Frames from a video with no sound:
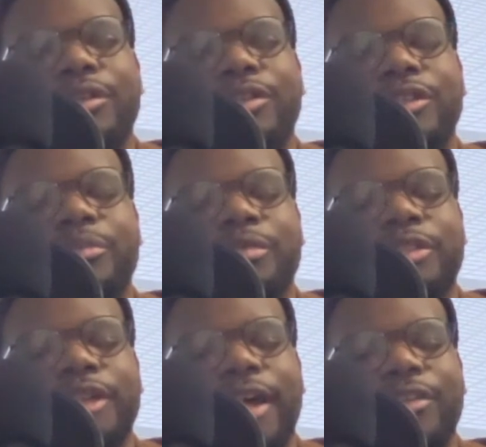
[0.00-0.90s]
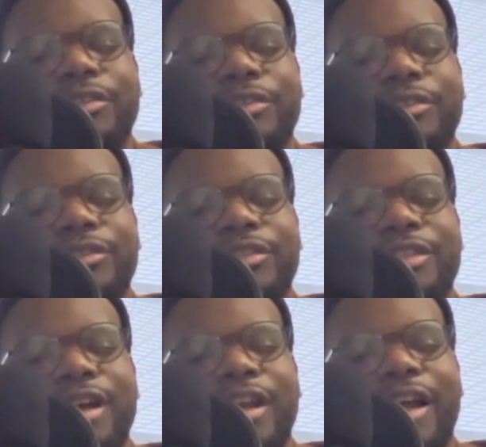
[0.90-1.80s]
just projectors?
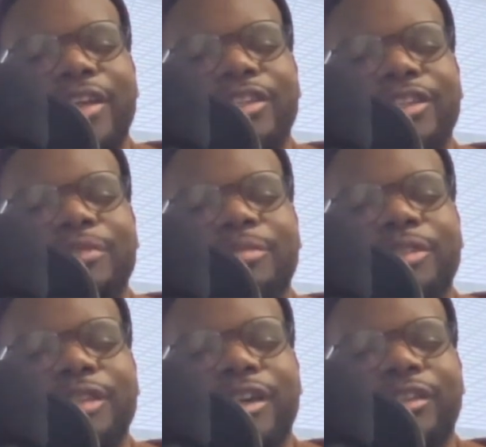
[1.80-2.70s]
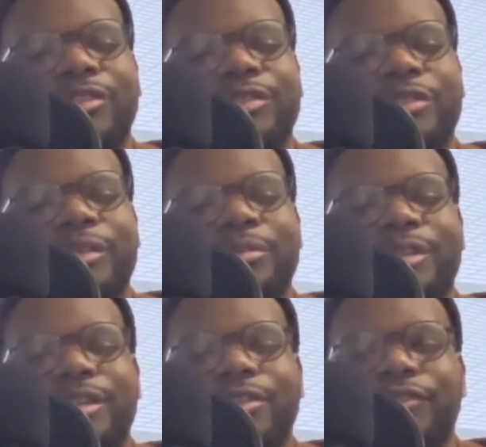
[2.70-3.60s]
Like just projector screens
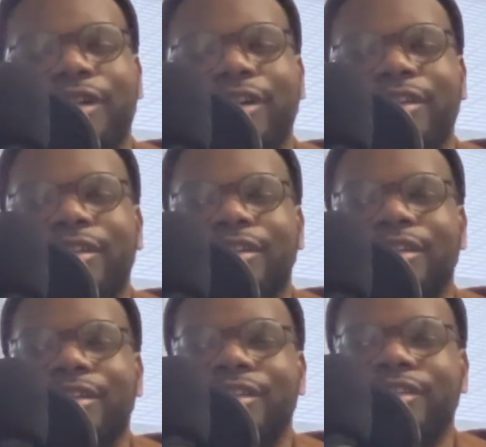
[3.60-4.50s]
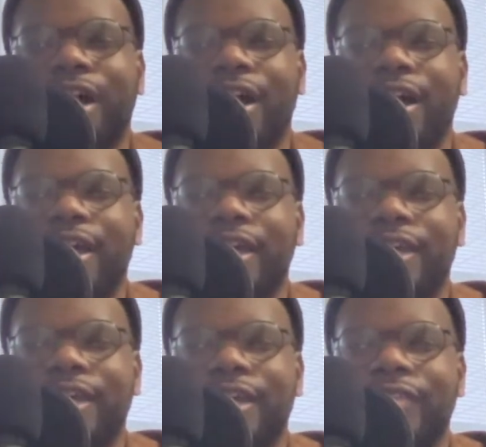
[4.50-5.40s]
in the fucking sky.
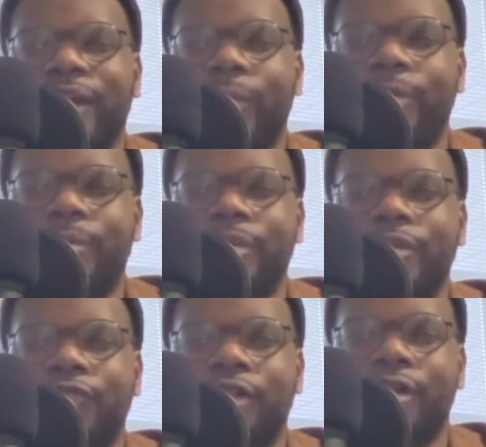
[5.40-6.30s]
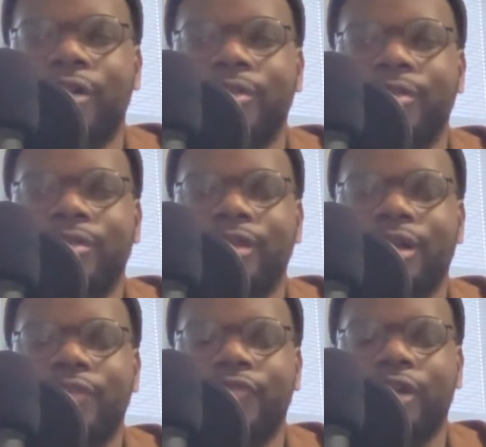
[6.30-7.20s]
That wouldn't be a
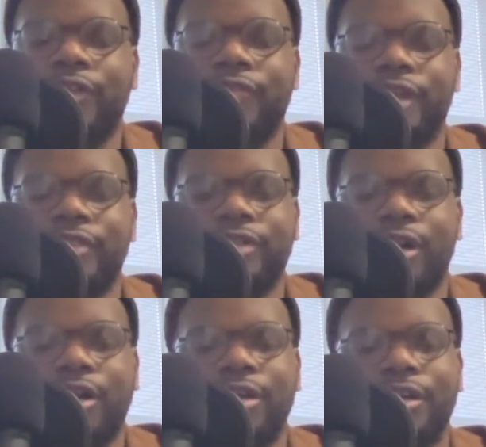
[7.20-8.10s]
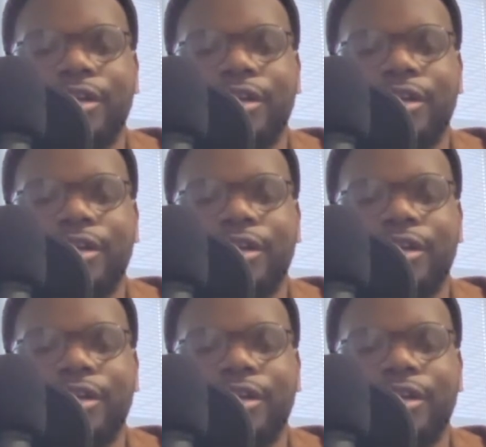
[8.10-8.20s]
far-fetched thought.